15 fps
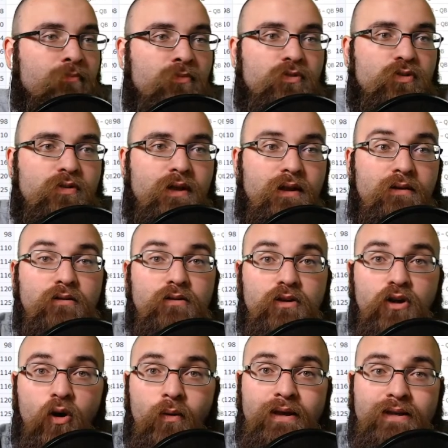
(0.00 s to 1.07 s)
So that
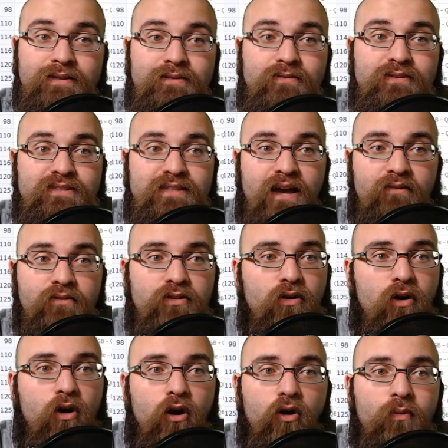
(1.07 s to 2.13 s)
going into the seventh,
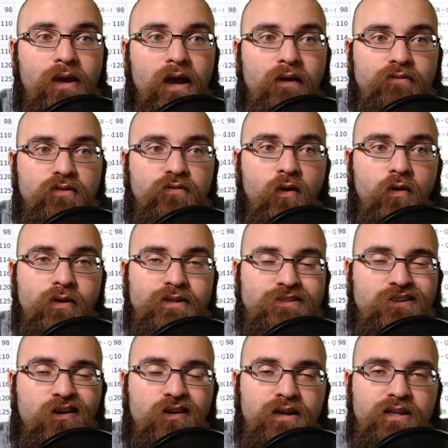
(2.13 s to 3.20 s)
all we have to focus
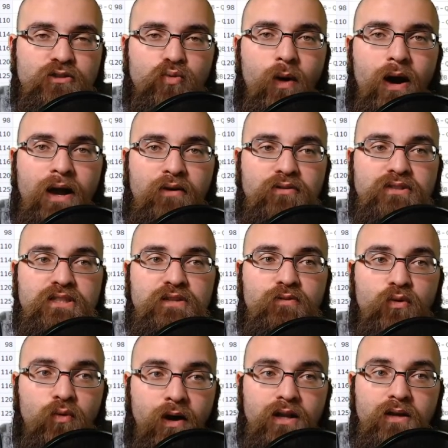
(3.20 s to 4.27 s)
on is wide
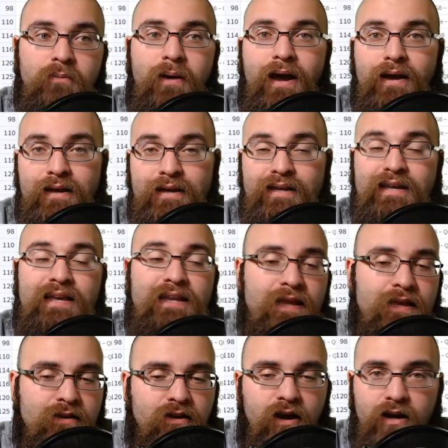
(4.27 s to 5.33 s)
receiver running back in
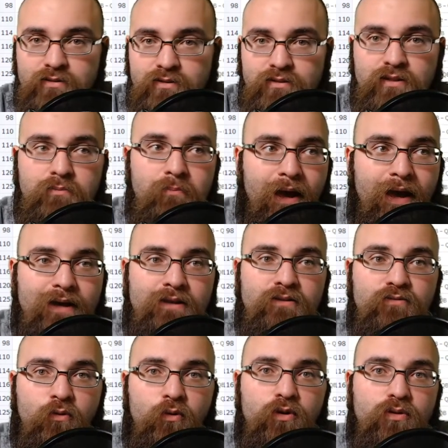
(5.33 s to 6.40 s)
a constant back and
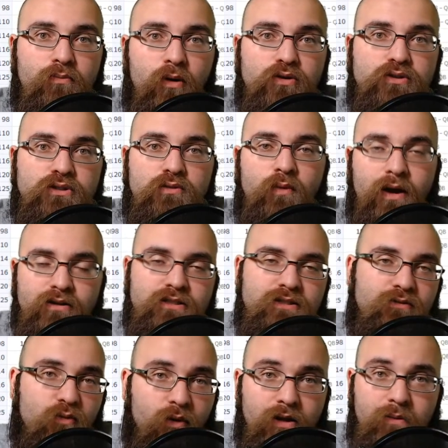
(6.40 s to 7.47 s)
forth motion. Wide
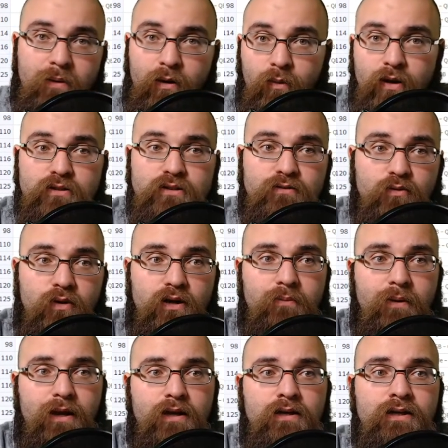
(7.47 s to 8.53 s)
receiver running
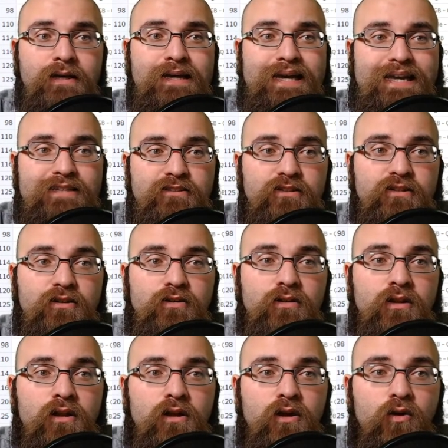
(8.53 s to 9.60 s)
back,
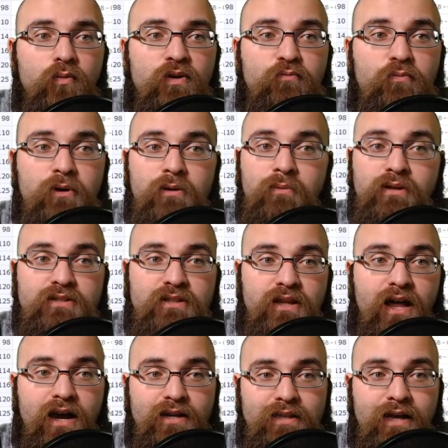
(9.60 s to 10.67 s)
until we've pretty much
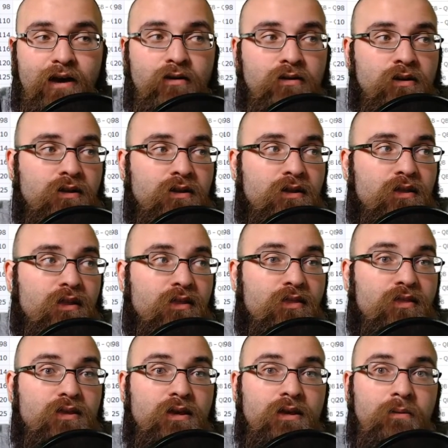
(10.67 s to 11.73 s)
locked down
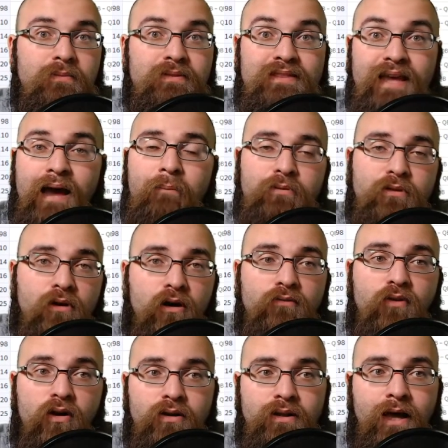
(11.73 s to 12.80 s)
the depth of
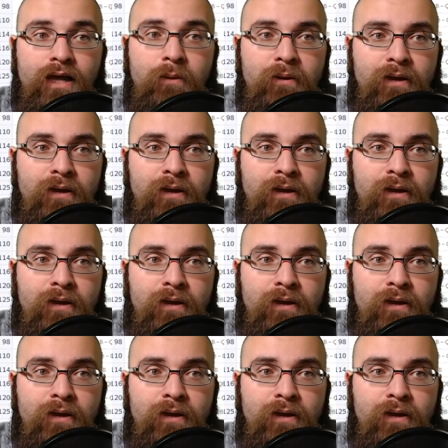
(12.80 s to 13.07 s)
our lineup.